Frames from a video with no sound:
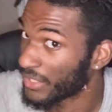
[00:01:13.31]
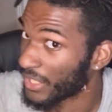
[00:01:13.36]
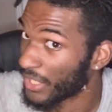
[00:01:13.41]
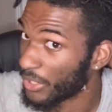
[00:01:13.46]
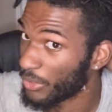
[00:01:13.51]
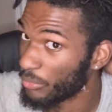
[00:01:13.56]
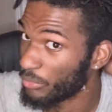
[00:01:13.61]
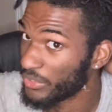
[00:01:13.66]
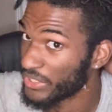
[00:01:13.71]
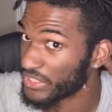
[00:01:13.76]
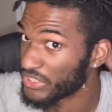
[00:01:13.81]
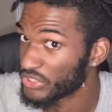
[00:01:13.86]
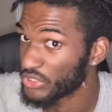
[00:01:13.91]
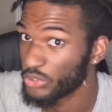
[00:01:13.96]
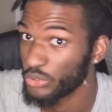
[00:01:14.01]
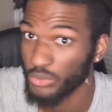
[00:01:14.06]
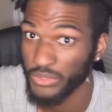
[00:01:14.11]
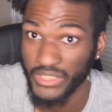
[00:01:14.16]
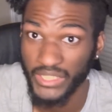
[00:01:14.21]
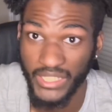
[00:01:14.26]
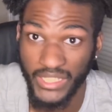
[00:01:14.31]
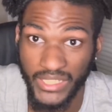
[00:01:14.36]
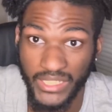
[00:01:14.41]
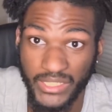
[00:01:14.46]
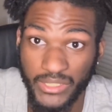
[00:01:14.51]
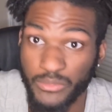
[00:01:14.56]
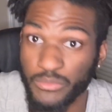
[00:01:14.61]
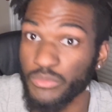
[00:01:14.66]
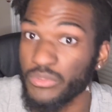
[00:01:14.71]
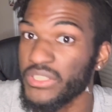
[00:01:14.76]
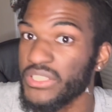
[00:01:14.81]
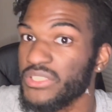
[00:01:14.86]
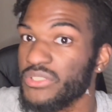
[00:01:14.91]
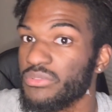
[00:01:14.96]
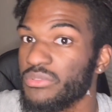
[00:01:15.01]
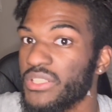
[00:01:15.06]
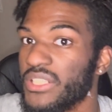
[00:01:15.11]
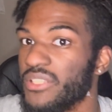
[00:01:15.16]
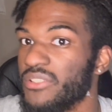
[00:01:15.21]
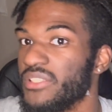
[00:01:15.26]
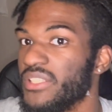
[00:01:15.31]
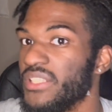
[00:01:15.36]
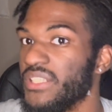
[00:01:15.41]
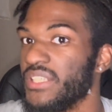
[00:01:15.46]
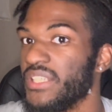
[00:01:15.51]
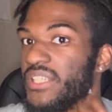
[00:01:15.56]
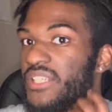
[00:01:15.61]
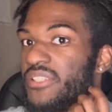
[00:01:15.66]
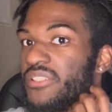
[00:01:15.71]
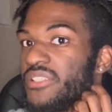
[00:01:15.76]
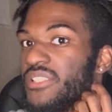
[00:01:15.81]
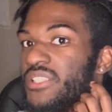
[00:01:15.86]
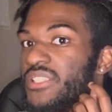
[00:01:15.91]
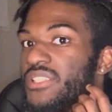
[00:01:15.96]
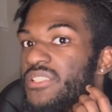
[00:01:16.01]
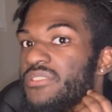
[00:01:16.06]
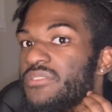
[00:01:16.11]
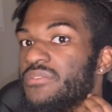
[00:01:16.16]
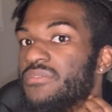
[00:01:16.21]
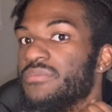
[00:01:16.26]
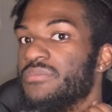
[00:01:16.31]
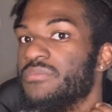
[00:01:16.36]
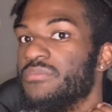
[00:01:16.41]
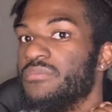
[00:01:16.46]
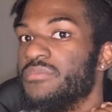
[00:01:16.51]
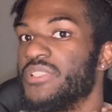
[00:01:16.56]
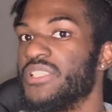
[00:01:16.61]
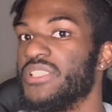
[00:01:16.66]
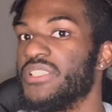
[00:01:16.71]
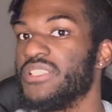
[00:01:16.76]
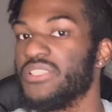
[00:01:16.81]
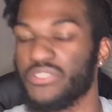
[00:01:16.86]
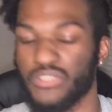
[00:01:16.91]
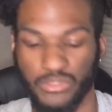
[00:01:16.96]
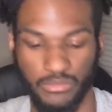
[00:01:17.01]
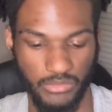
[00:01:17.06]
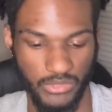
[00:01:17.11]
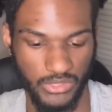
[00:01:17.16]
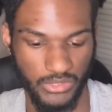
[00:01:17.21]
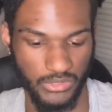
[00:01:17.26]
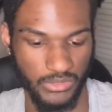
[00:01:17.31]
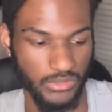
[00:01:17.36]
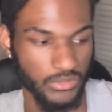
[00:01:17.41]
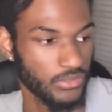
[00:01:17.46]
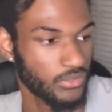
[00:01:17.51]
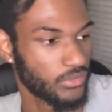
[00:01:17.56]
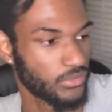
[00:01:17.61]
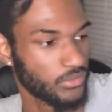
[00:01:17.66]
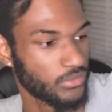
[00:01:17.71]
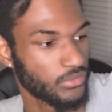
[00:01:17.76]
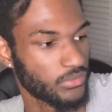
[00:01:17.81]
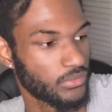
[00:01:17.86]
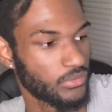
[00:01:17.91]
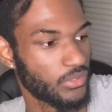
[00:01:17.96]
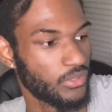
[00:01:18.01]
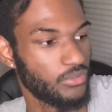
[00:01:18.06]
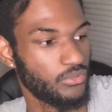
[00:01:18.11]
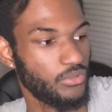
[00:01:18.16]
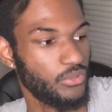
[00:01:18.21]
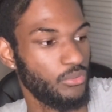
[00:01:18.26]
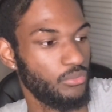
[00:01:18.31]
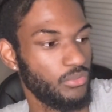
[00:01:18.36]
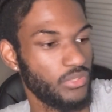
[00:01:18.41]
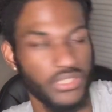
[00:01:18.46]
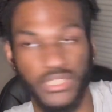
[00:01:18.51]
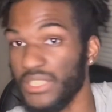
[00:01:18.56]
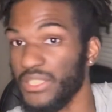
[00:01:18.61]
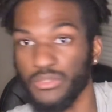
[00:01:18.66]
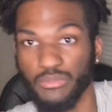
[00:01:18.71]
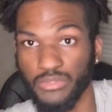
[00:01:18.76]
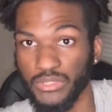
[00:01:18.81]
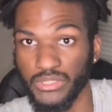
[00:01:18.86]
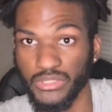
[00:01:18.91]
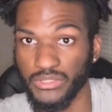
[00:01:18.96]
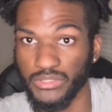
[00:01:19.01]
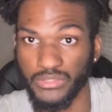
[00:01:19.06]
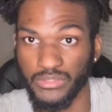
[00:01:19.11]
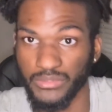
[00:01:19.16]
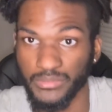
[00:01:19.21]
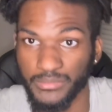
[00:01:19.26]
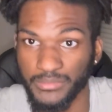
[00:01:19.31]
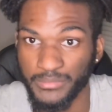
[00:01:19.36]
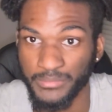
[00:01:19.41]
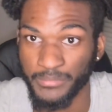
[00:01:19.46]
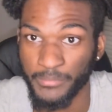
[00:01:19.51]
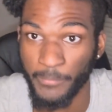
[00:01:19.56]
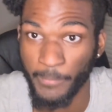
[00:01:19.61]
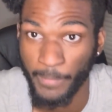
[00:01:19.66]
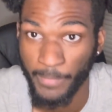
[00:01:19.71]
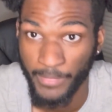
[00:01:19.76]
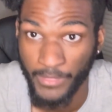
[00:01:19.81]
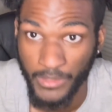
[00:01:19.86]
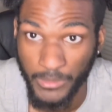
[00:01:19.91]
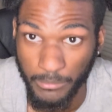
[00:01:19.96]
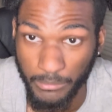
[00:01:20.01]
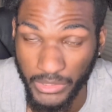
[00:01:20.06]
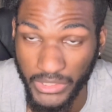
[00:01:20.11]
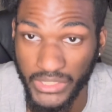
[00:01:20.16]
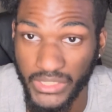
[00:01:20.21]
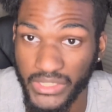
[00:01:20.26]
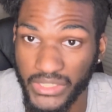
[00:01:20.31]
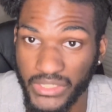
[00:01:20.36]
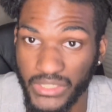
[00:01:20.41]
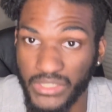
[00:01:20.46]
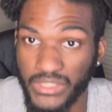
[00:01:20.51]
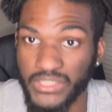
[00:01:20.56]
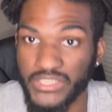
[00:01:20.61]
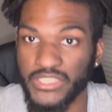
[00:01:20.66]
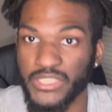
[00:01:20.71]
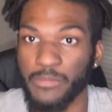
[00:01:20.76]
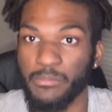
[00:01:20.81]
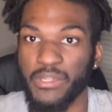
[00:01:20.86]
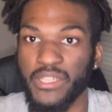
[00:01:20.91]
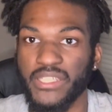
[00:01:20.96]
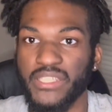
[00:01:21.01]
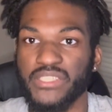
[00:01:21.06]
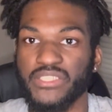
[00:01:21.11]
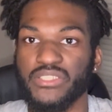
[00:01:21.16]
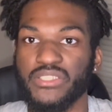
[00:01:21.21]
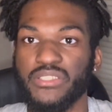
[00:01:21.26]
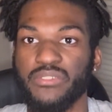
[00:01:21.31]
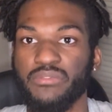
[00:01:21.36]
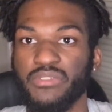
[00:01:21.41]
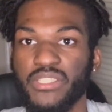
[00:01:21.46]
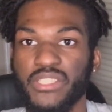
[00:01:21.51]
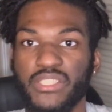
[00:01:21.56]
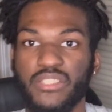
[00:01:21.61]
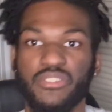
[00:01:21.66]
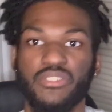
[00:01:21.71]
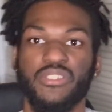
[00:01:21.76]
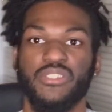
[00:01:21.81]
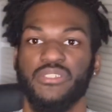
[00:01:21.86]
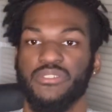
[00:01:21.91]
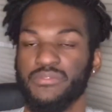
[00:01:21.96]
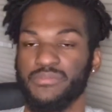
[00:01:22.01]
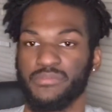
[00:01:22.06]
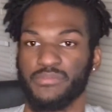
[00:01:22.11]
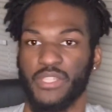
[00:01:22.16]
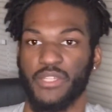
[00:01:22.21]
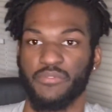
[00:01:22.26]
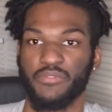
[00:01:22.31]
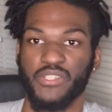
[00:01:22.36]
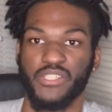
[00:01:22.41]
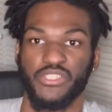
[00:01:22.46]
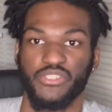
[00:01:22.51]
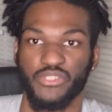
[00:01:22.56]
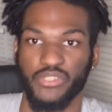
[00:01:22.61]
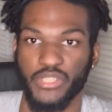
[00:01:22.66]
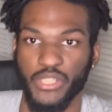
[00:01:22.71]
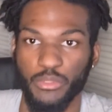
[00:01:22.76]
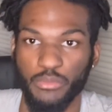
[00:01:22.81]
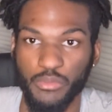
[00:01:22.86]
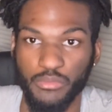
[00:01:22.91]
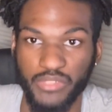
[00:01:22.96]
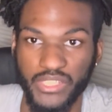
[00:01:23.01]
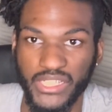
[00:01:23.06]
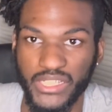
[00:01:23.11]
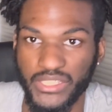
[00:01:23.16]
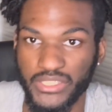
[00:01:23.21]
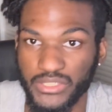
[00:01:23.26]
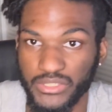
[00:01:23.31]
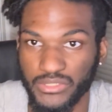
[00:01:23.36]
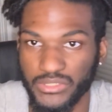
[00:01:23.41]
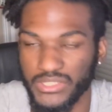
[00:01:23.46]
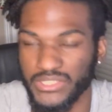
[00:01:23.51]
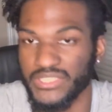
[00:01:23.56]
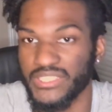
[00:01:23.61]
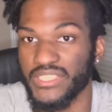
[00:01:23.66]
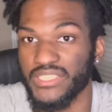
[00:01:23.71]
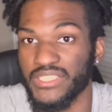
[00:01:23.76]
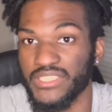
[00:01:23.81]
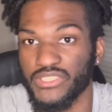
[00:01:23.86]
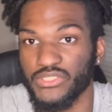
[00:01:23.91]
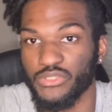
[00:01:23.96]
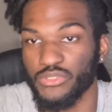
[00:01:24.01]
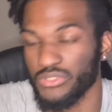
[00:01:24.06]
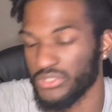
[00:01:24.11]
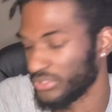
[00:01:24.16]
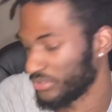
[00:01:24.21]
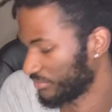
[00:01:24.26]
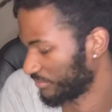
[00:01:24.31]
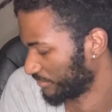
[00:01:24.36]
I went 2.5 weeks without getting a haircut. Get this on. I don't know what that was. But yeah, y'all, let's get back into the video though. I'm finna show y'all what we got though. Let's get into it.